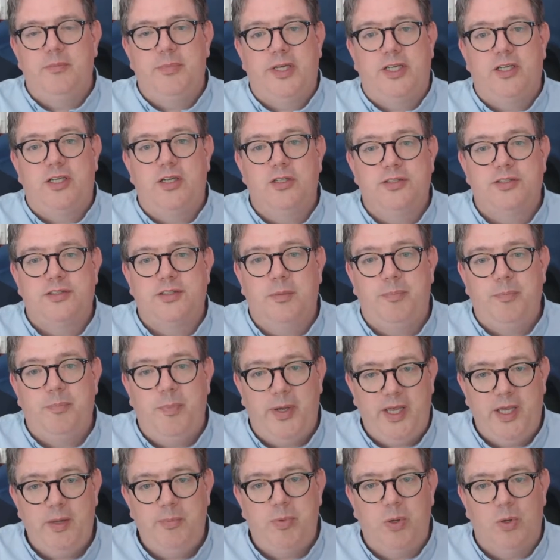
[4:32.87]
because the
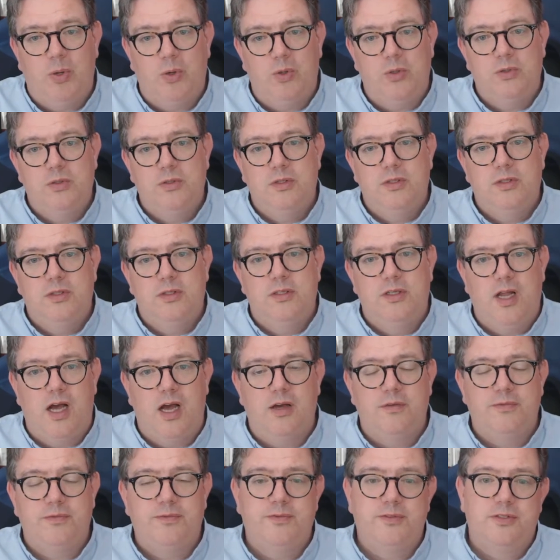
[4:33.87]
people
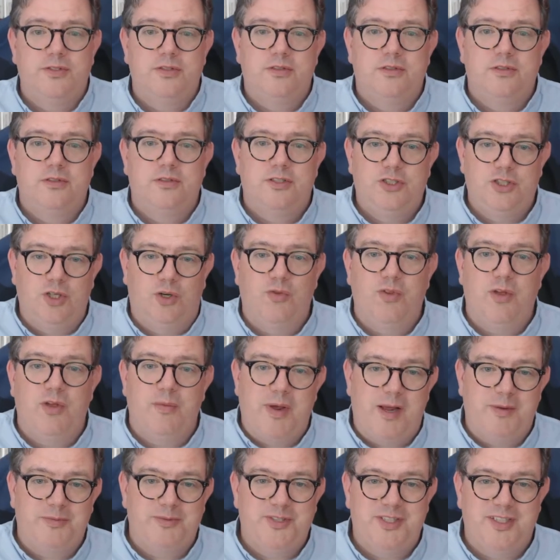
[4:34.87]
loved John the
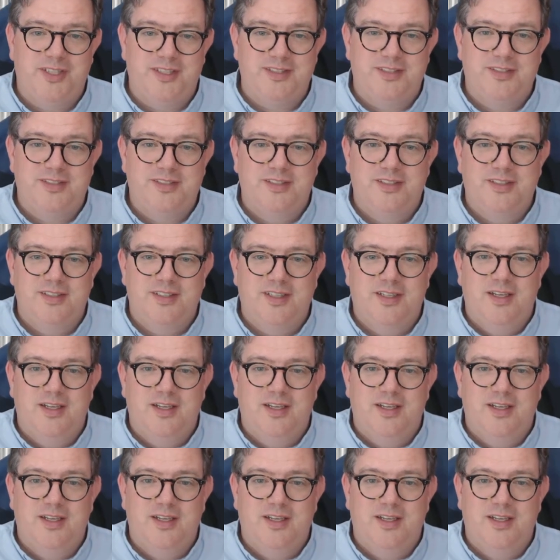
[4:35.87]
Baptist,